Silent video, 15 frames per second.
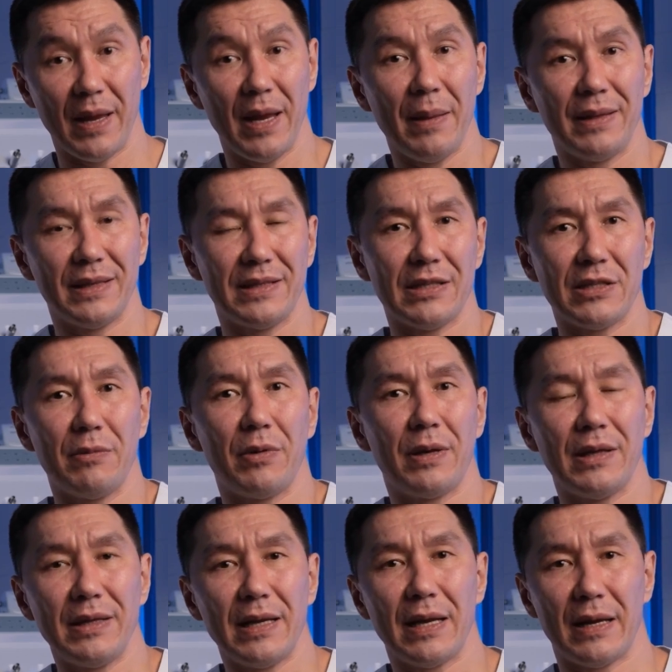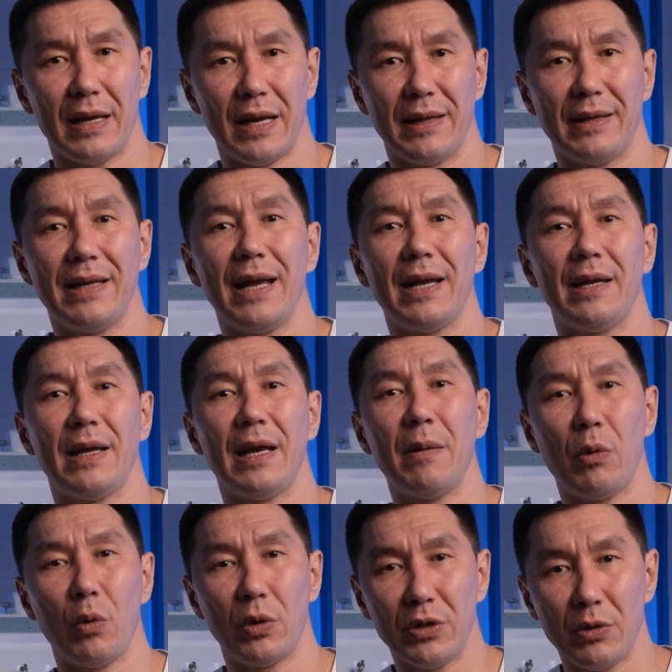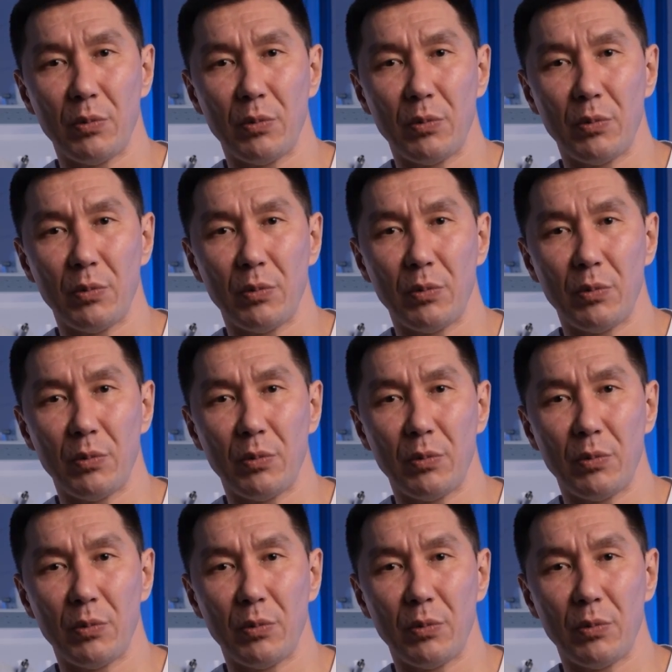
This is the first thing. Secondly, of course,